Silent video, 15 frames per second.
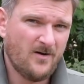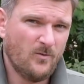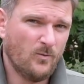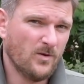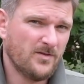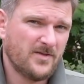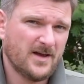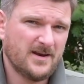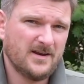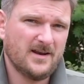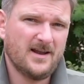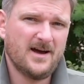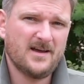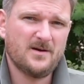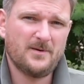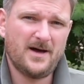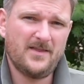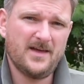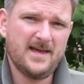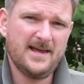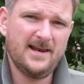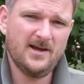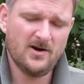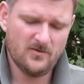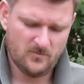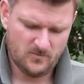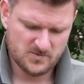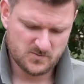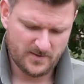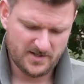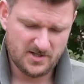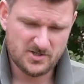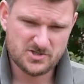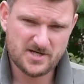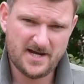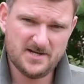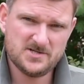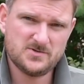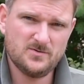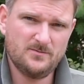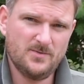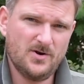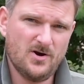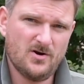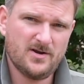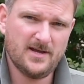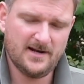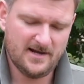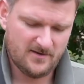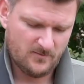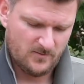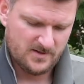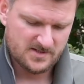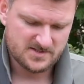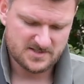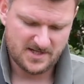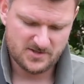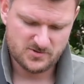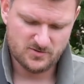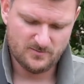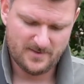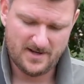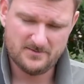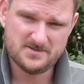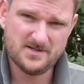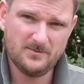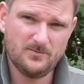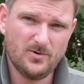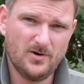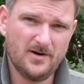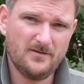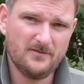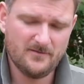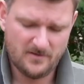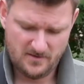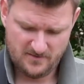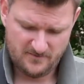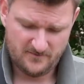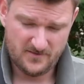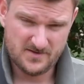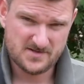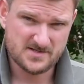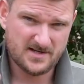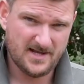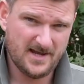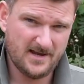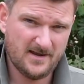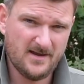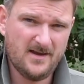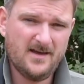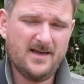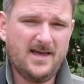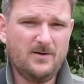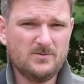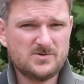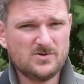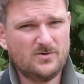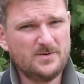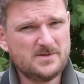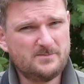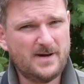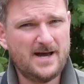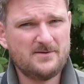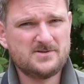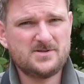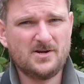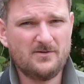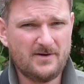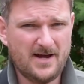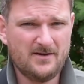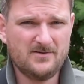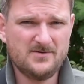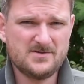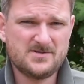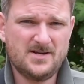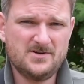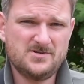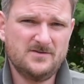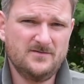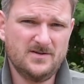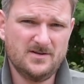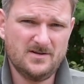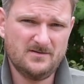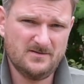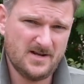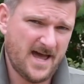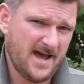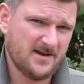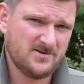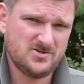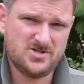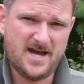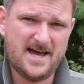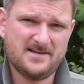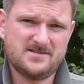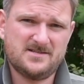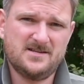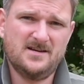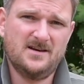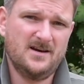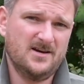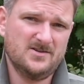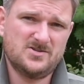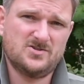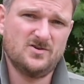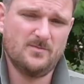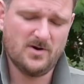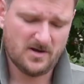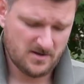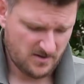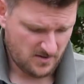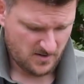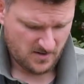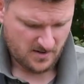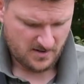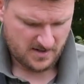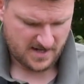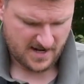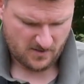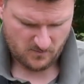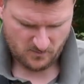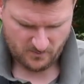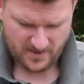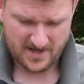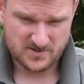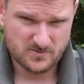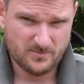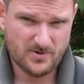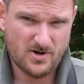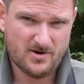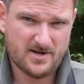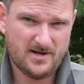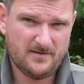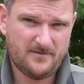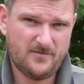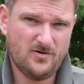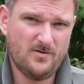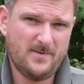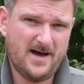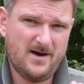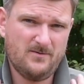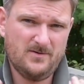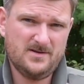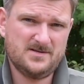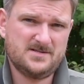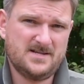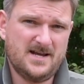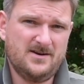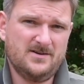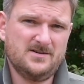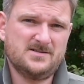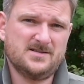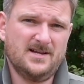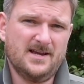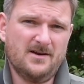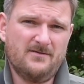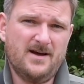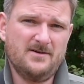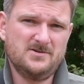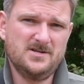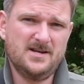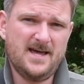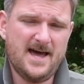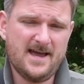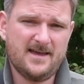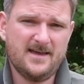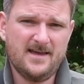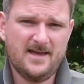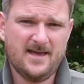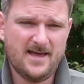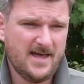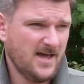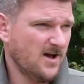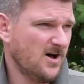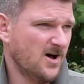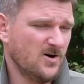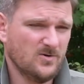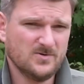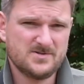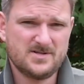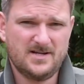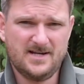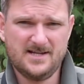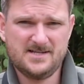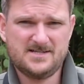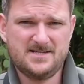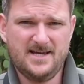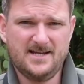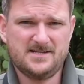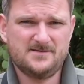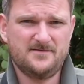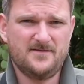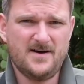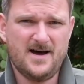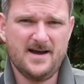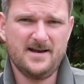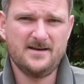One thing I didn't like about the Helion was when you changed to a monocular with a central mounting point for the sling, it was always bouncing around in the centre of your neck, chest and stomach. Now we're back to a binocular format with a standard sling around your neck. It holds and it sits fine.